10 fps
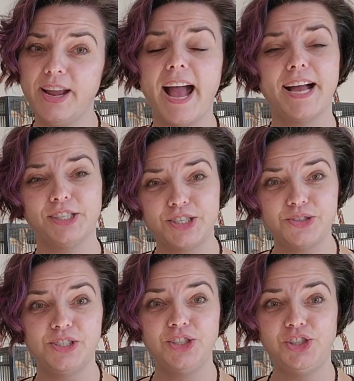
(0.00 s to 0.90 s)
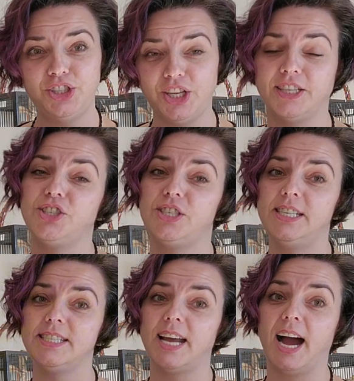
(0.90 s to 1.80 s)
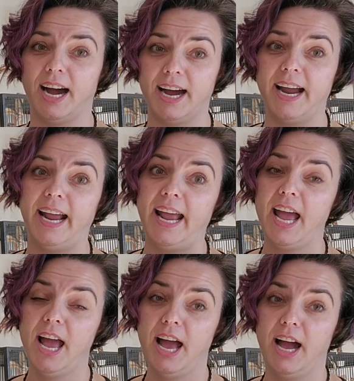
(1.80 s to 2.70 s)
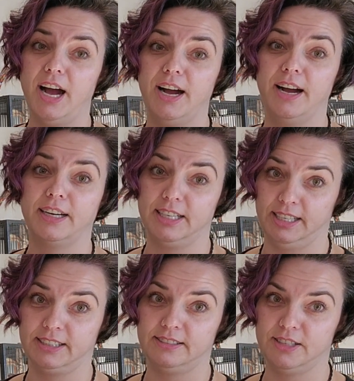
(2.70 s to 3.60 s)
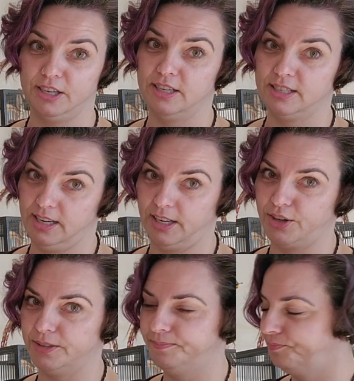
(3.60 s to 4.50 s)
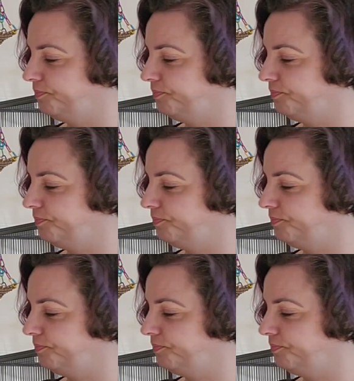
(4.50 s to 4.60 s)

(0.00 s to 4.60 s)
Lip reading: as soon as she touched it, I clicked the clicker.